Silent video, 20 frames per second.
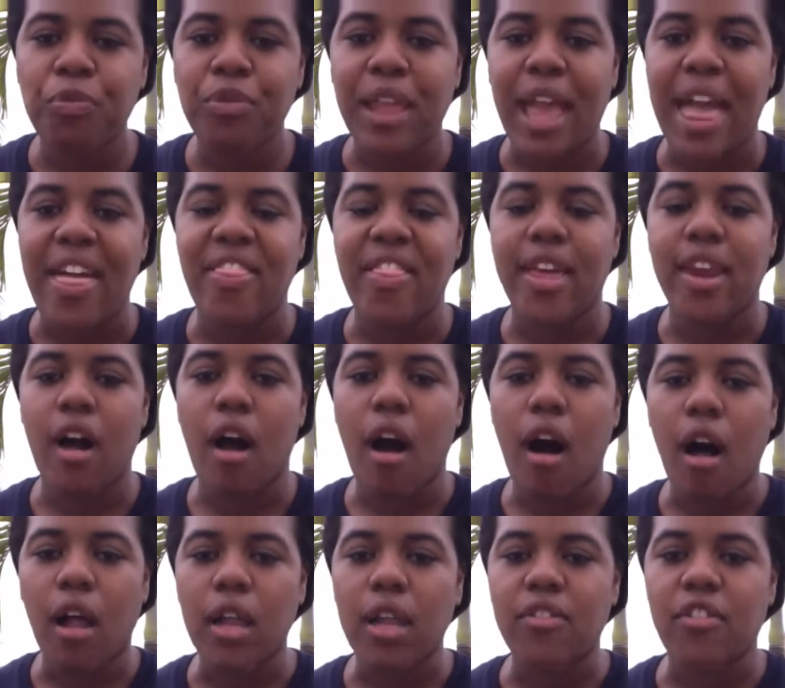and then
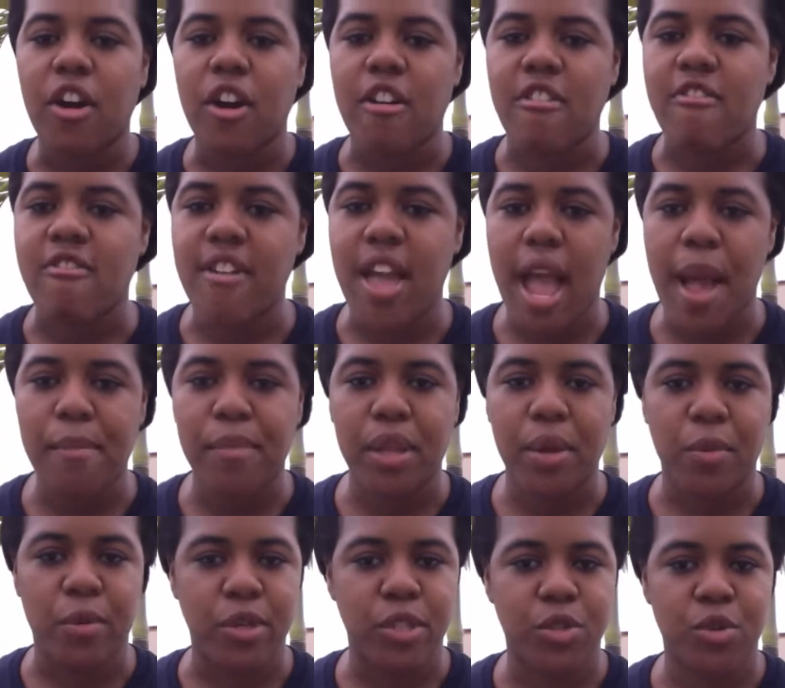all of her family
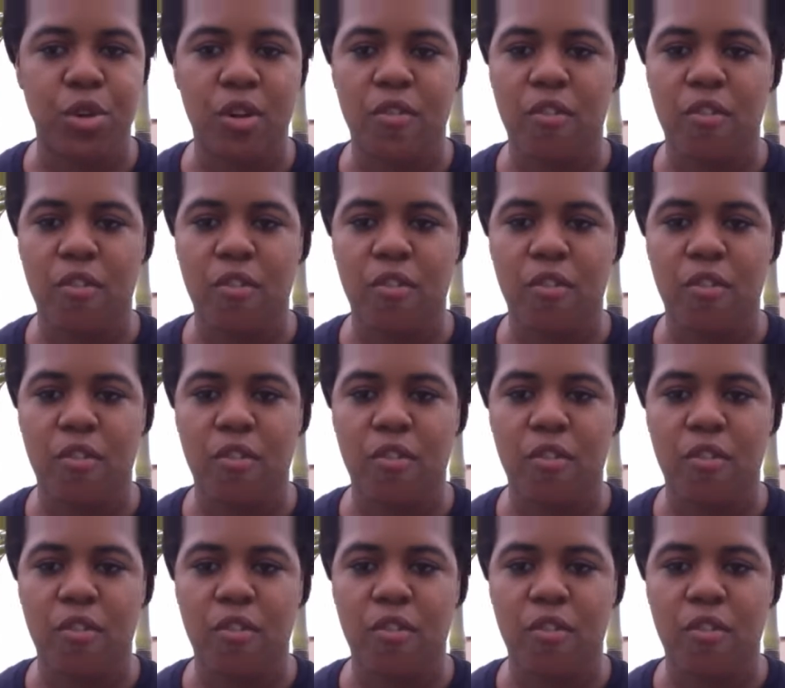were sort of